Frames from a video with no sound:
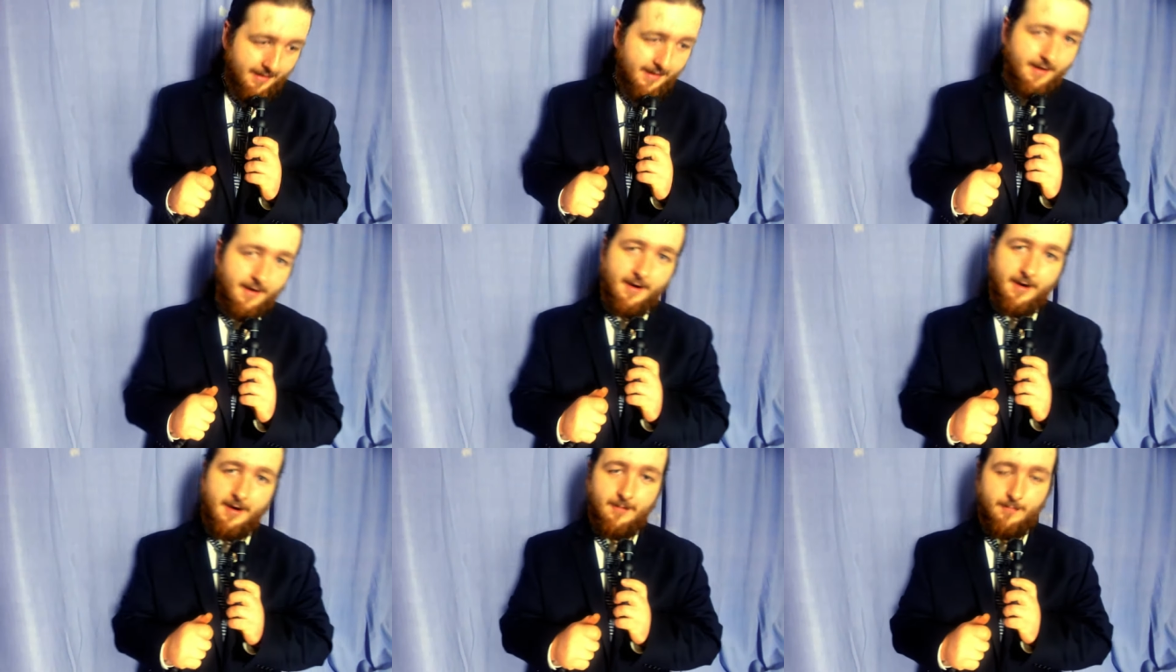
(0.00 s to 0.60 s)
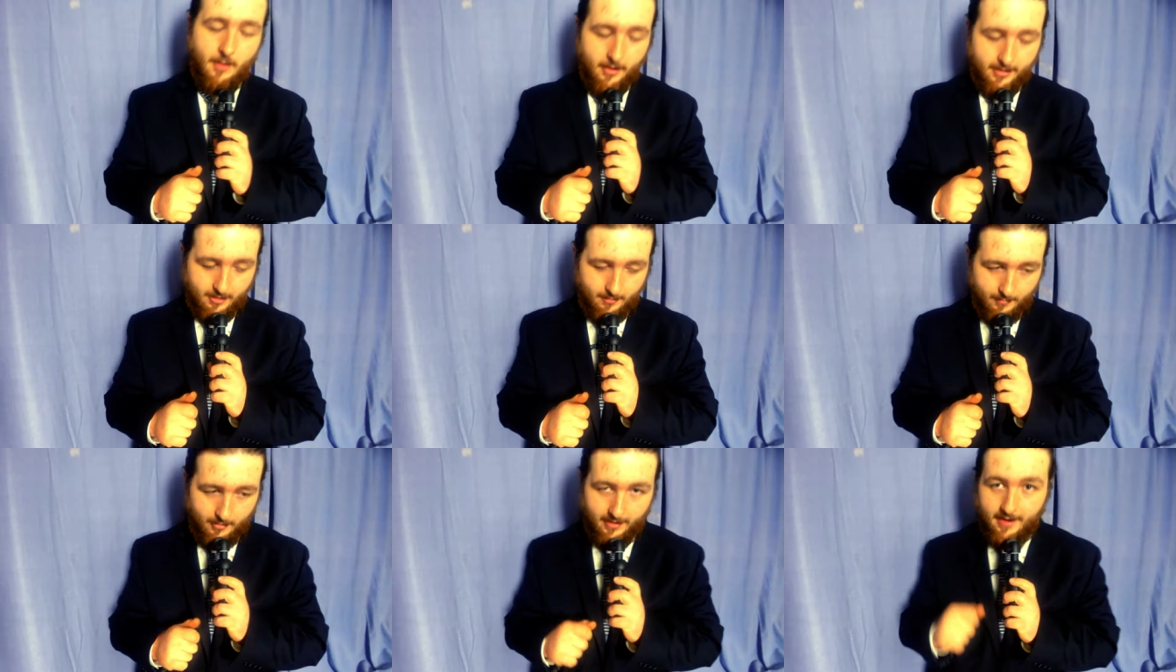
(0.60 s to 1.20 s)
Oh boy,
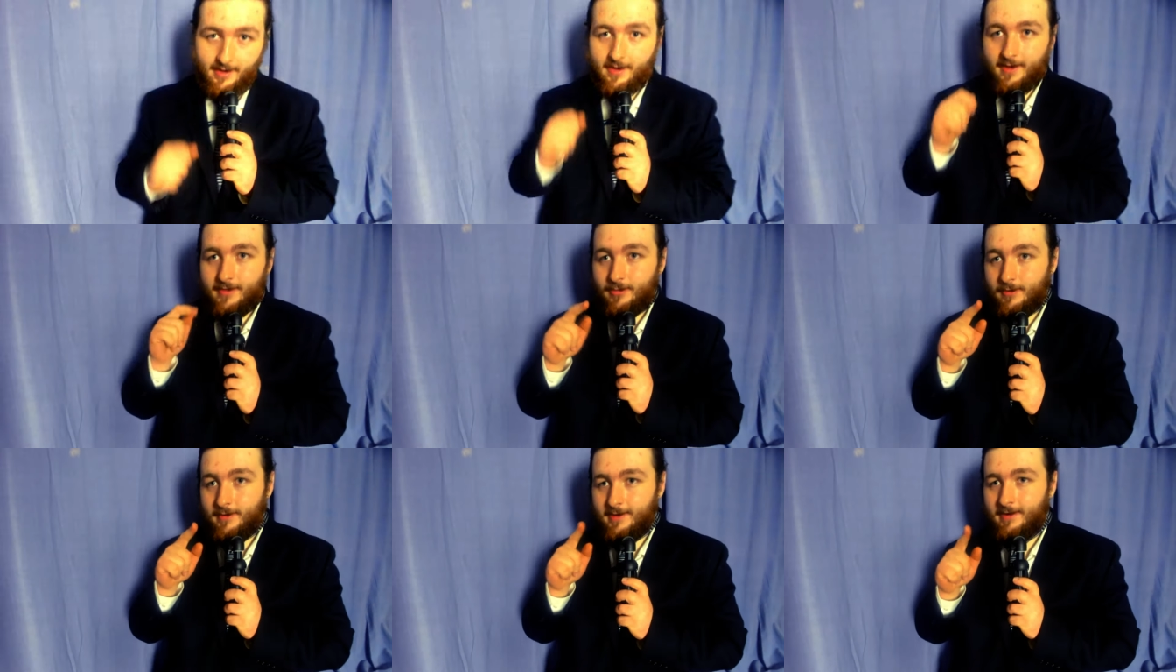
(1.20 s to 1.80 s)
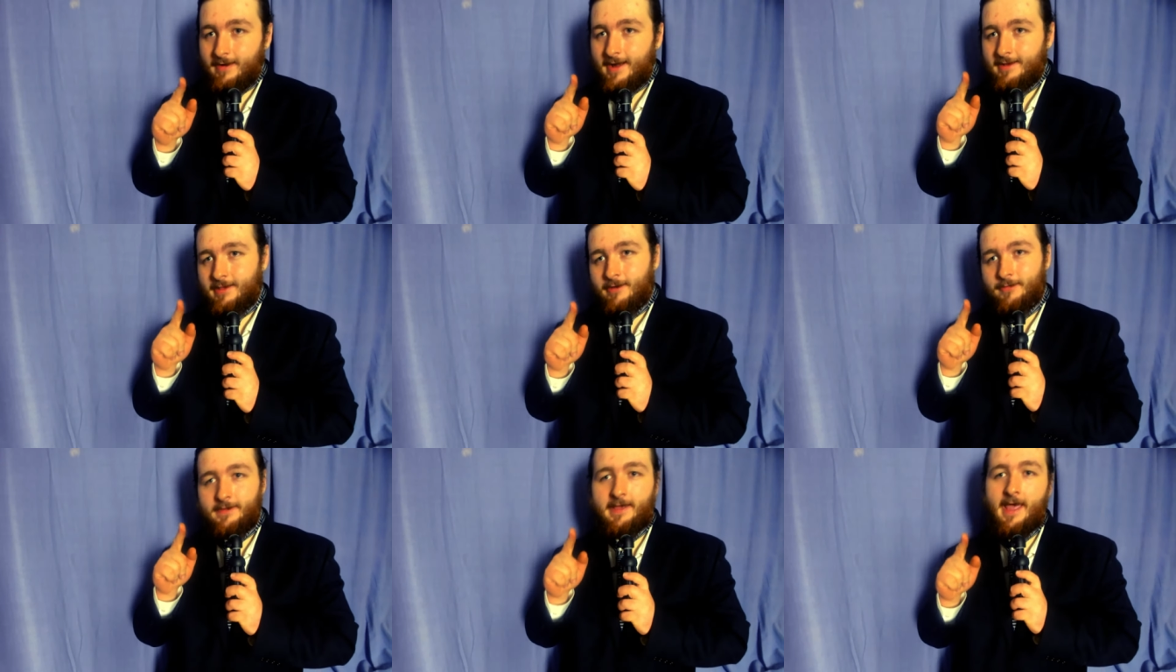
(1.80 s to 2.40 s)
oh boy. So you know, I
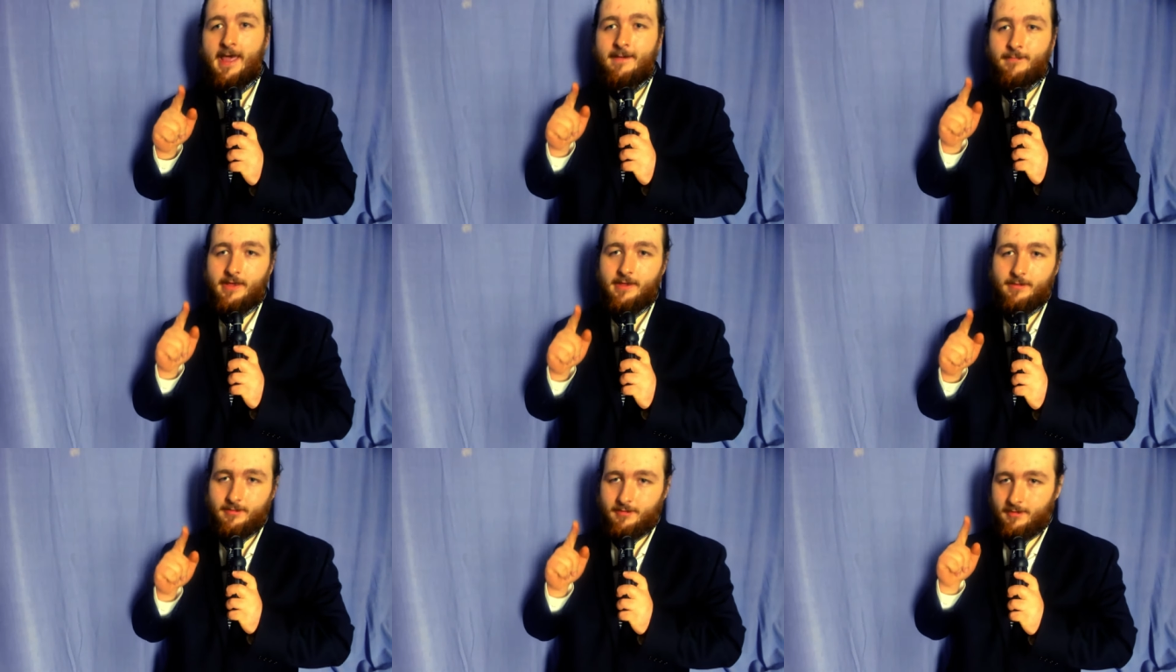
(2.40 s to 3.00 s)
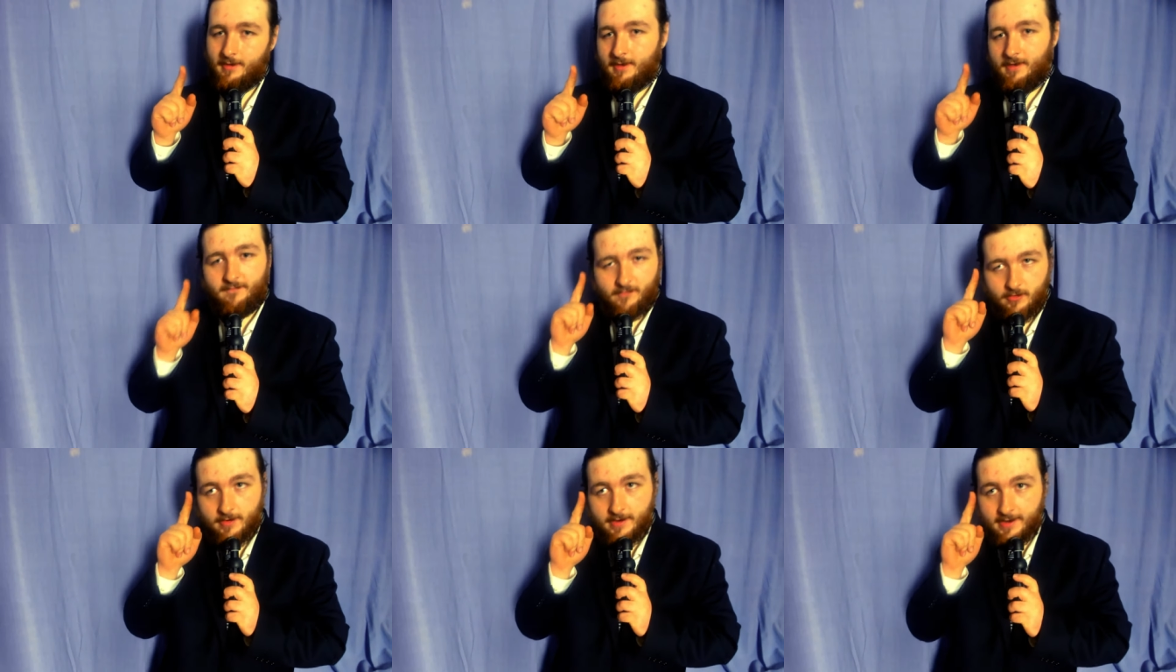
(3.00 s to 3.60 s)
tell the game this:
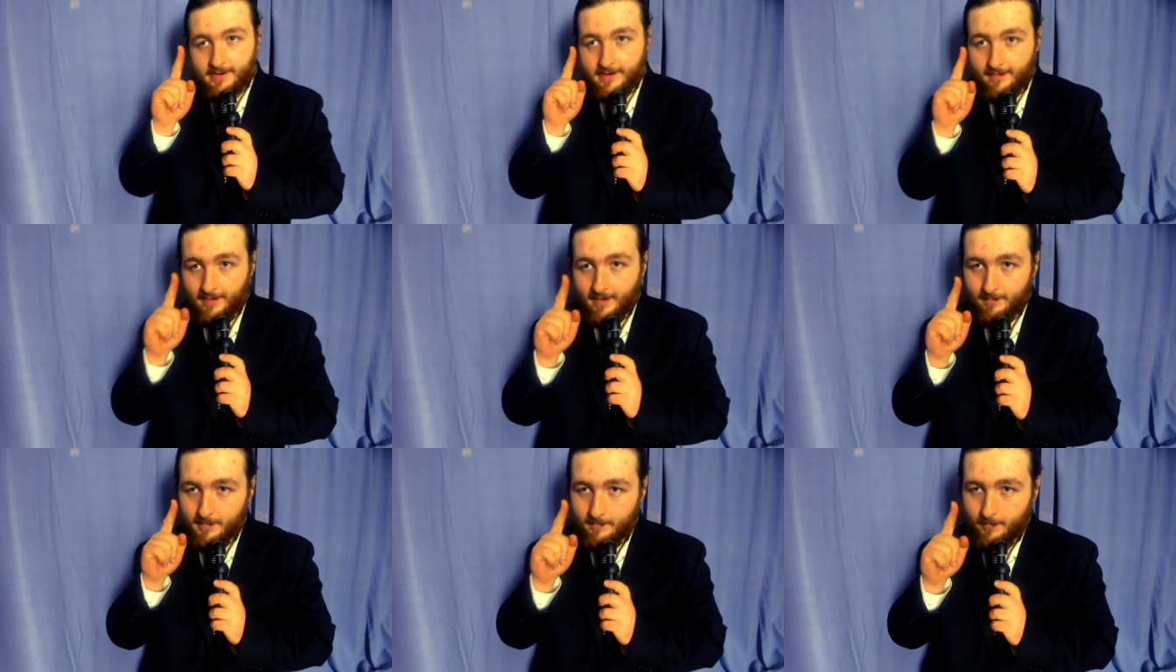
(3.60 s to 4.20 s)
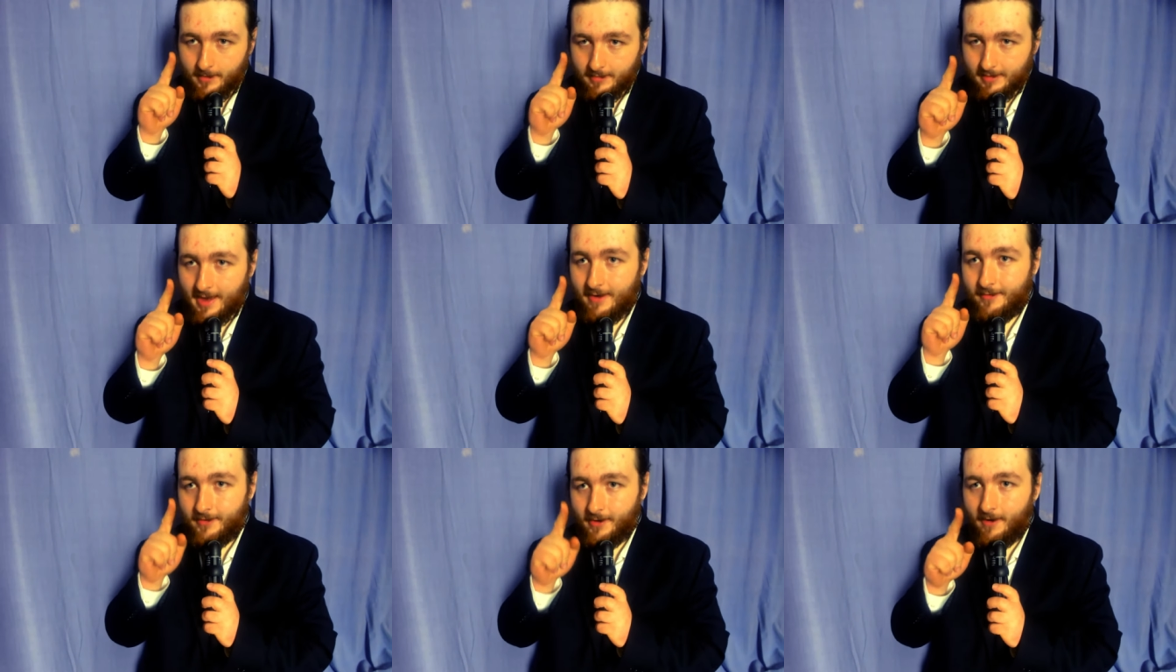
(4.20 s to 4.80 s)
if you aren't gonna let me put
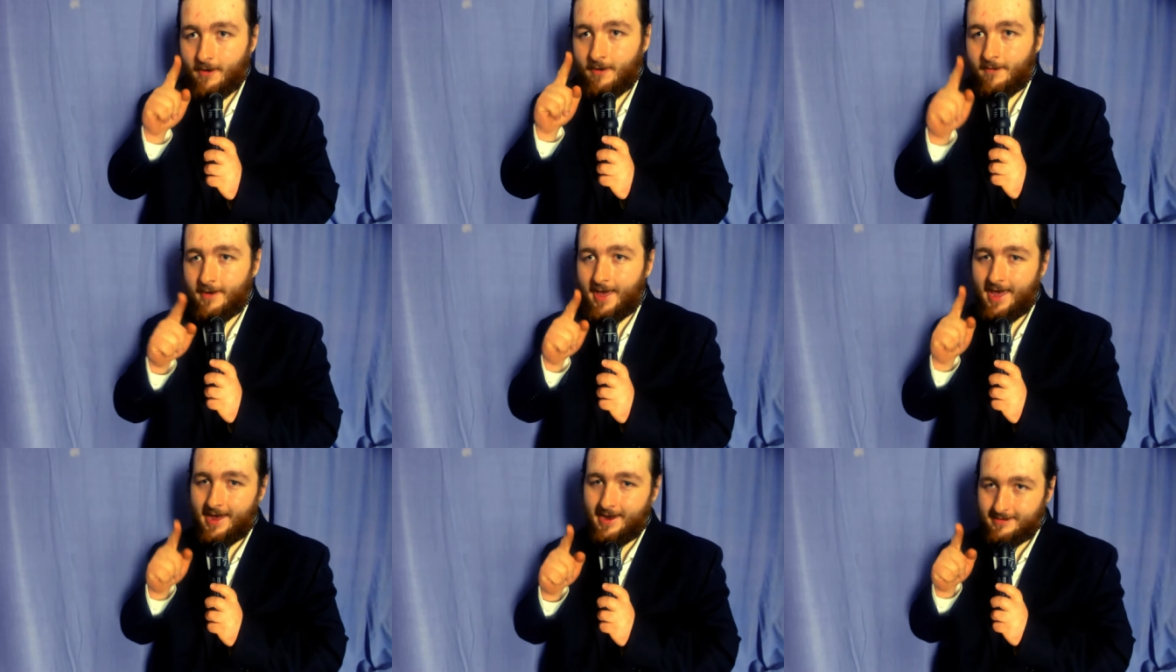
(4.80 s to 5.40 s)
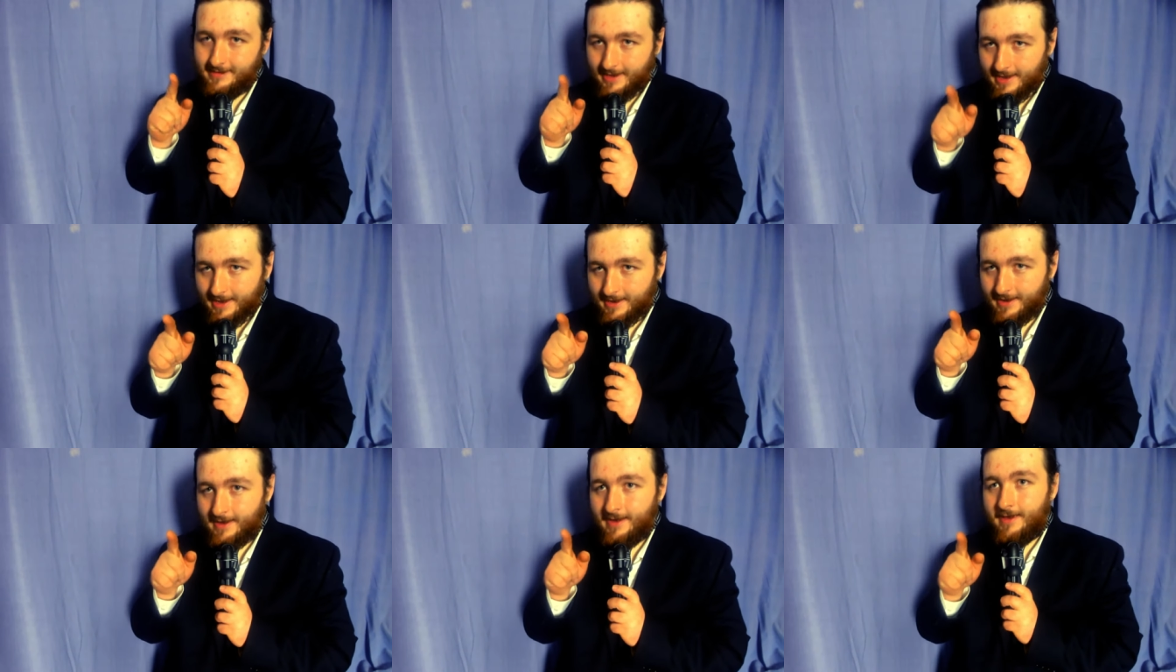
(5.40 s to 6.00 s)
down all A
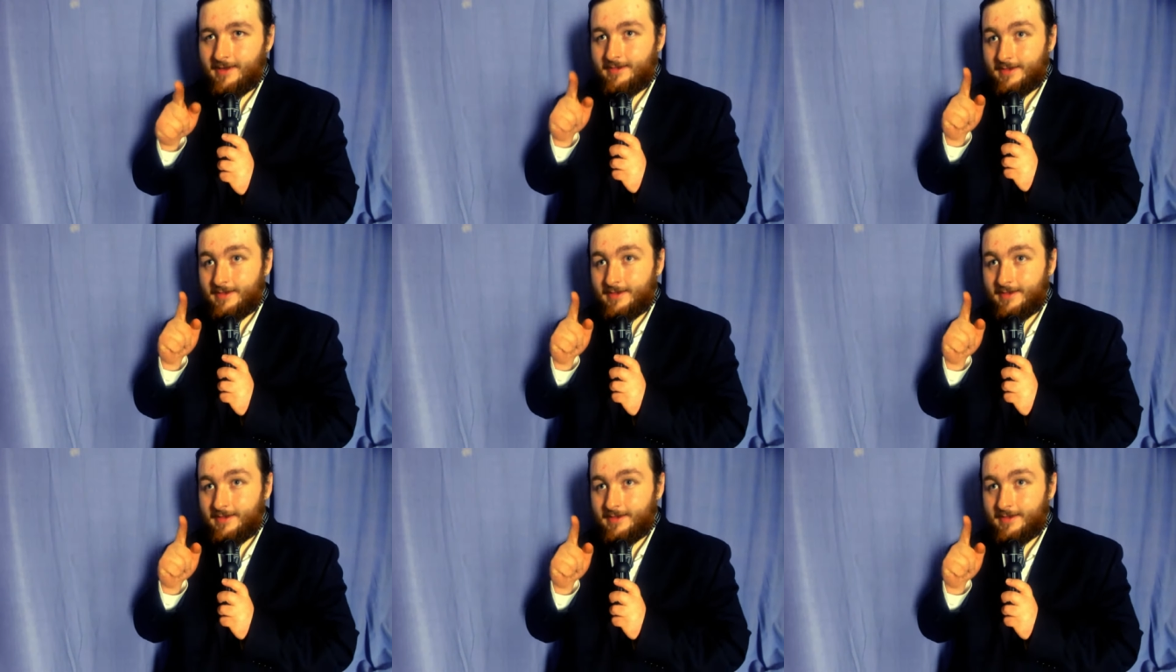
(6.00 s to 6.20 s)
D,